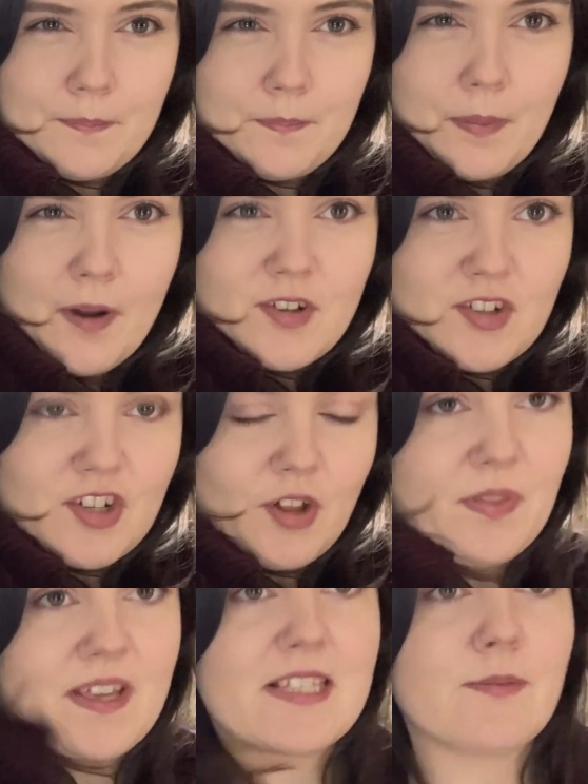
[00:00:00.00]
bunched on
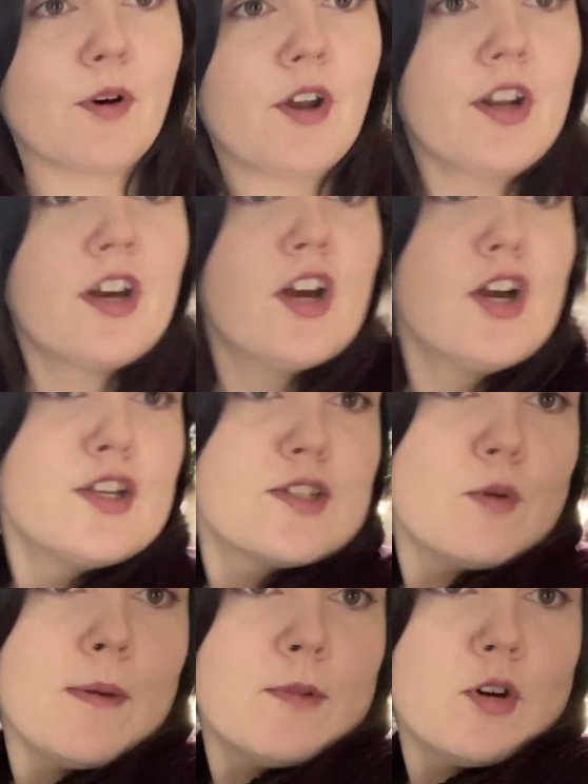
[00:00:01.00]
this one, so
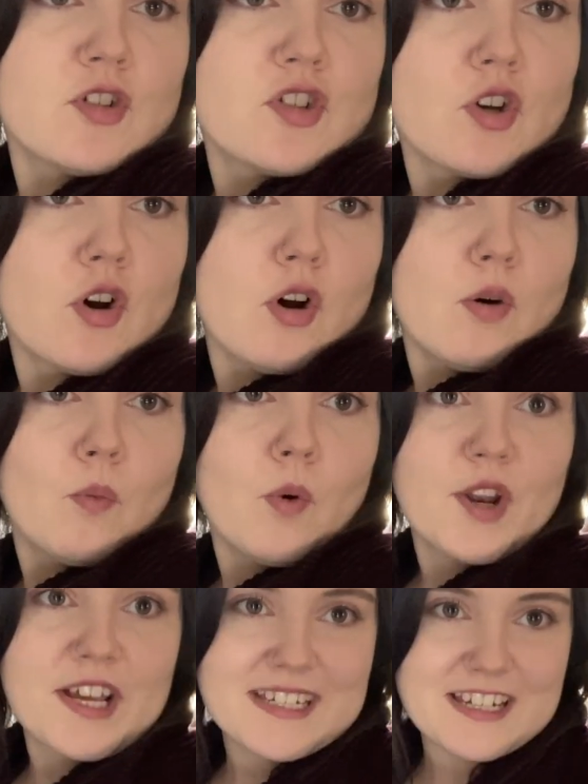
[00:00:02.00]
I'm not sure what
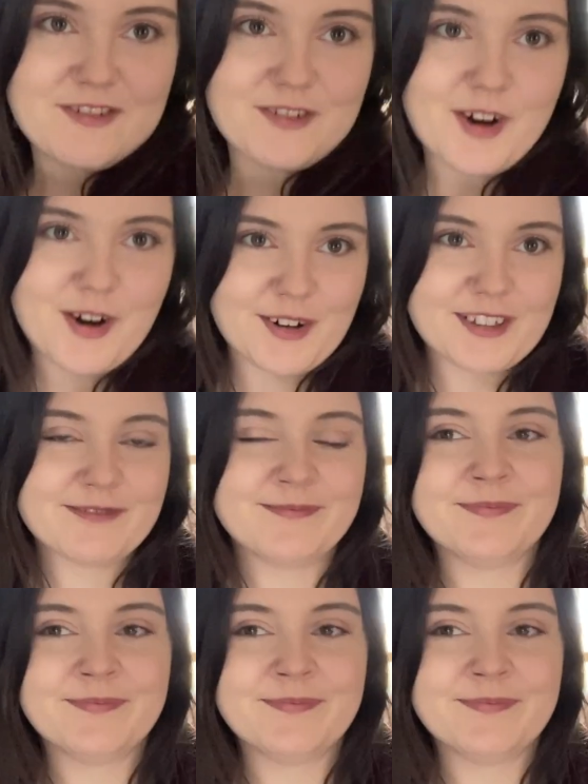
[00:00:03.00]
I did wrong.